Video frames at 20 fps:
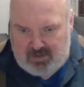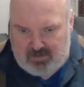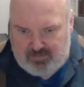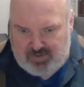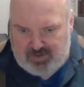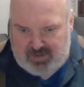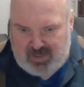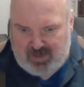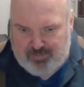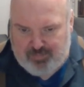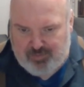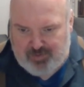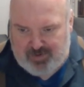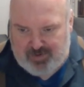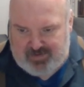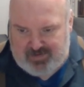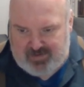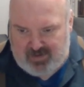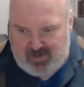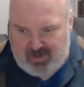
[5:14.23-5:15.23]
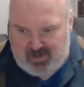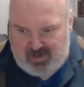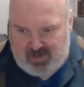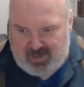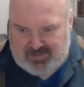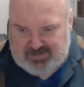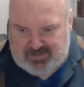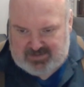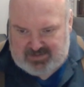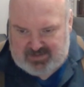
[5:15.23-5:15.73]
put up with
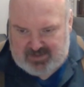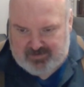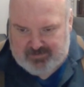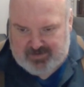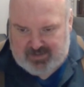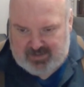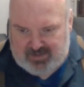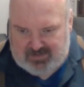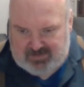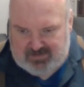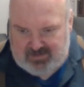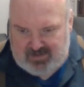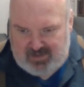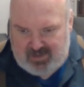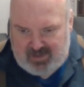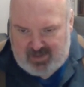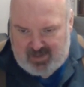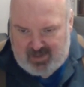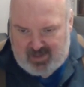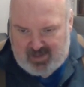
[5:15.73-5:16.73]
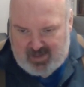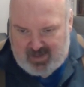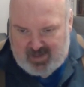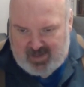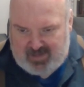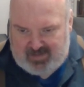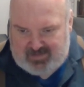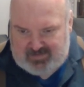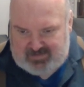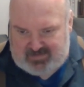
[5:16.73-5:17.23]
ancient tyrannies
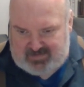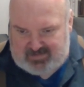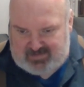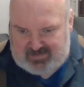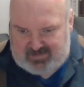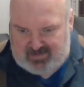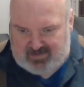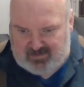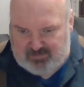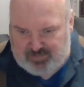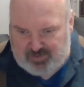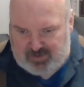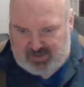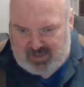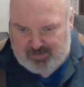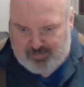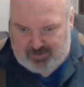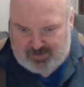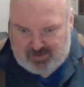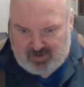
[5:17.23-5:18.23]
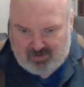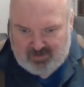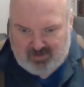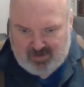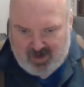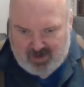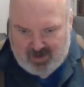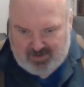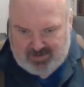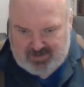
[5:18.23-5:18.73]
and still put up with
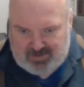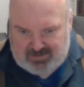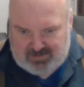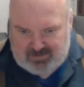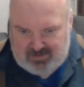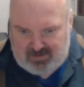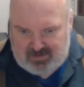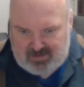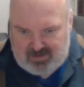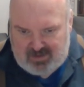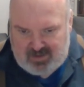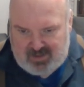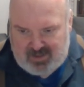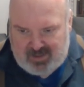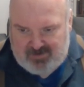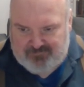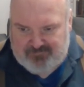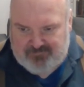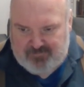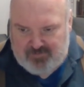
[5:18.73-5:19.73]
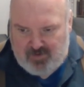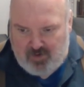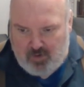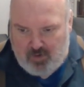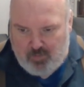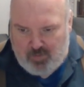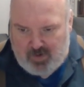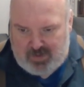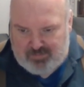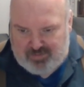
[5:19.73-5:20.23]
oligarchies if no
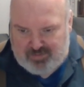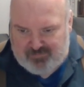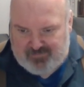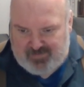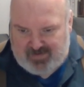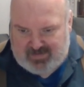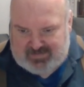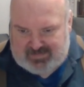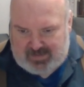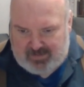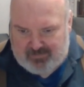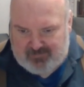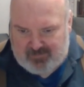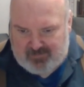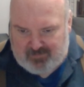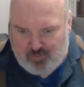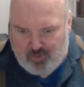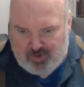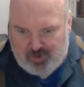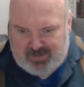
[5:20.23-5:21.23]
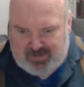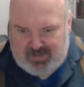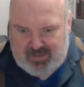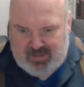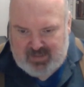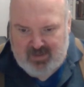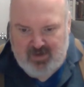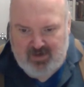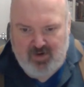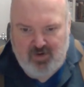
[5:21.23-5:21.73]
one prevents them from
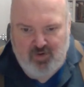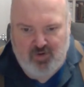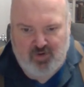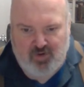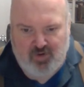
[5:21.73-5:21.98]
working or